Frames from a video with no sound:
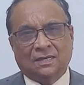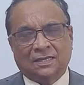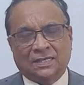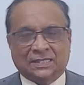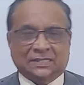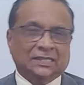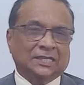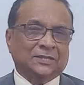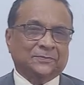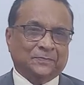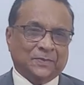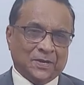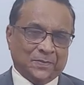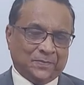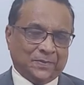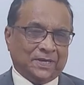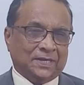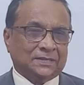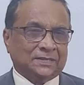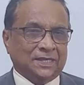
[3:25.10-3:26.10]
research
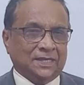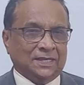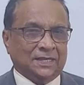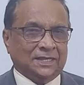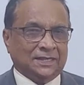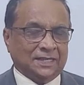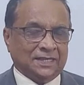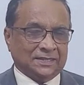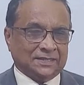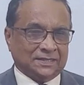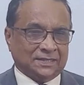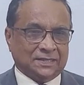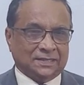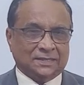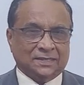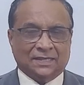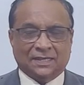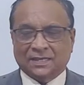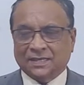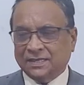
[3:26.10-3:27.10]
papers and
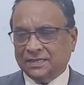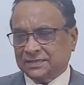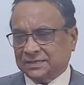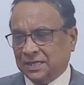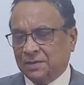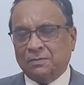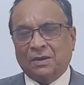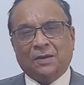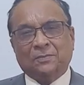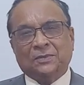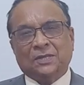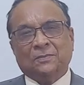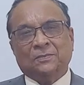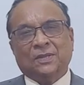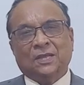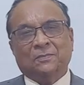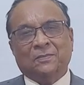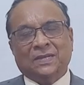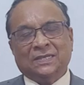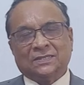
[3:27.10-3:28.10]
literatures, some of
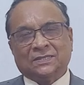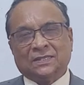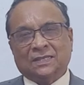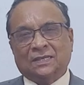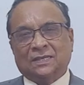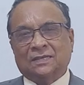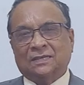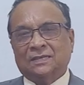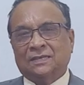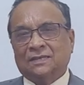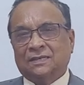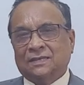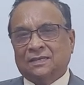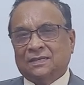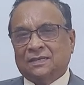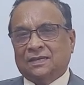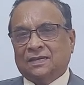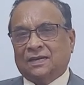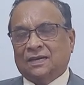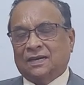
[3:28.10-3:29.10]
them they mention
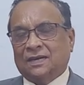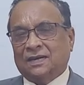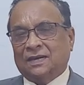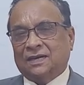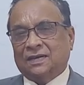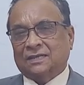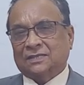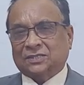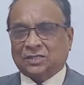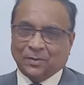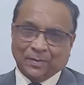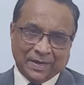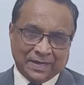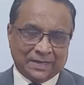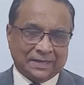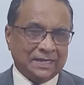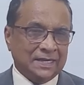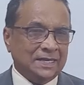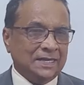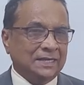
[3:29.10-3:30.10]

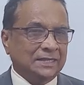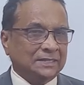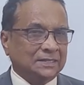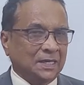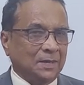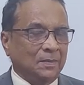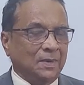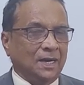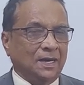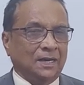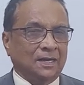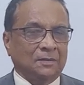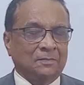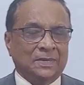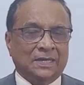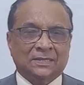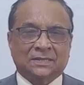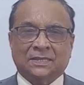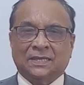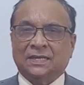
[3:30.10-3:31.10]
17, some are
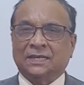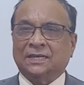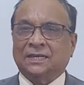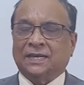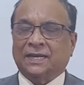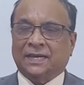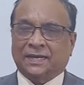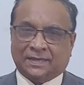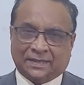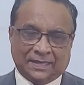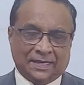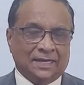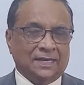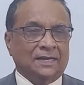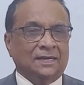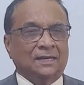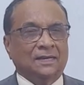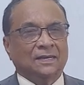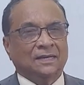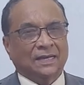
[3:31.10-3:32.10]
mentioning
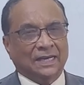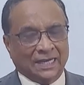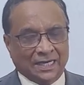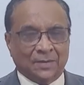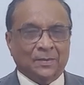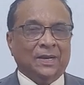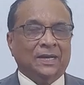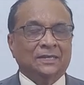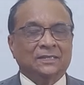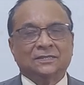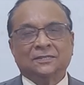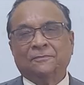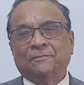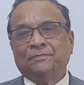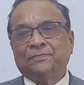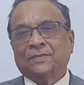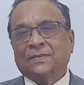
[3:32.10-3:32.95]
18 elements,